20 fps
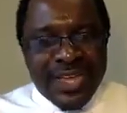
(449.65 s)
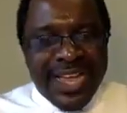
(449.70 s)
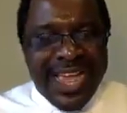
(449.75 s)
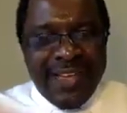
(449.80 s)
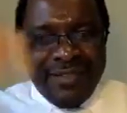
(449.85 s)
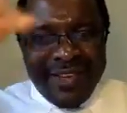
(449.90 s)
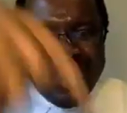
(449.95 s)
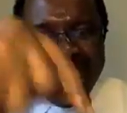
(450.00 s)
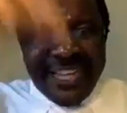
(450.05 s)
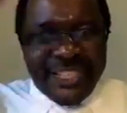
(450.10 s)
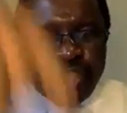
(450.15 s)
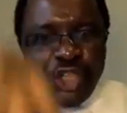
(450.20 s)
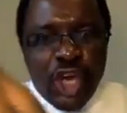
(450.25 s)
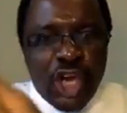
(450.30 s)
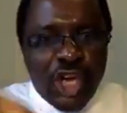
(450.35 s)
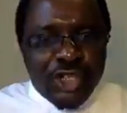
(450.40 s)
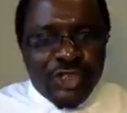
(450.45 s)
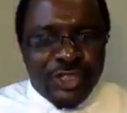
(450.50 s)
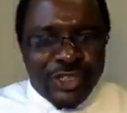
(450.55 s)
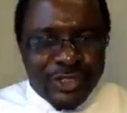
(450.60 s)
So even the
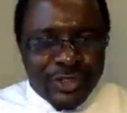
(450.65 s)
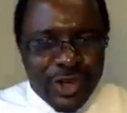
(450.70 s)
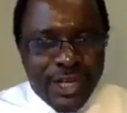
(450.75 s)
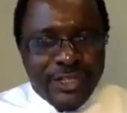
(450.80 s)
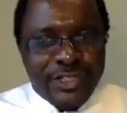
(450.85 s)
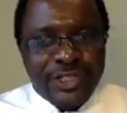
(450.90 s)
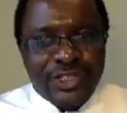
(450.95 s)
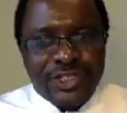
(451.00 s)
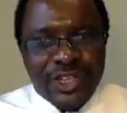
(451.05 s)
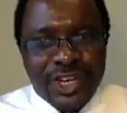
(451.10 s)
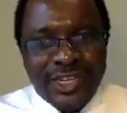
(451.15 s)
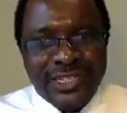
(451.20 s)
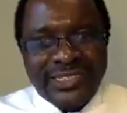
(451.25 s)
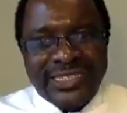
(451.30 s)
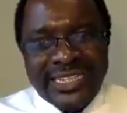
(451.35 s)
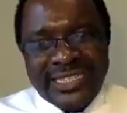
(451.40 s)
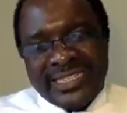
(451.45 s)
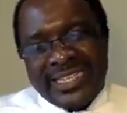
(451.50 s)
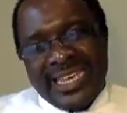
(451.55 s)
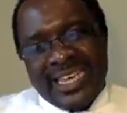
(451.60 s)
judge who is going to
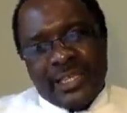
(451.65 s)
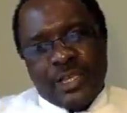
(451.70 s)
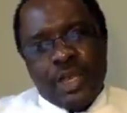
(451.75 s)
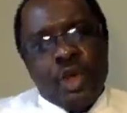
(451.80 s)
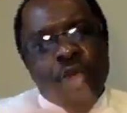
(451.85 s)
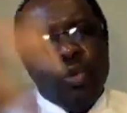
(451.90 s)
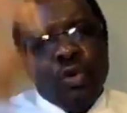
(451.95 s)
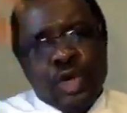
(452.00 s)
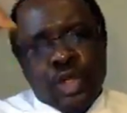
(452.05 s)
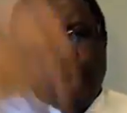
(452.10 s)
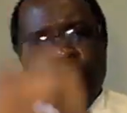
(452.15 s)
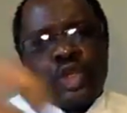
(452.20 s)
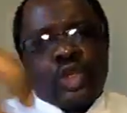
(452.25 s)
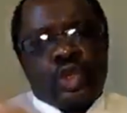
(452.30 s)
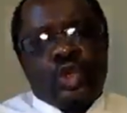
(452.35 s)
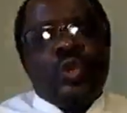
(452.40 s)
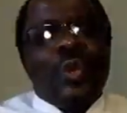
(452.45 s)
judge that case will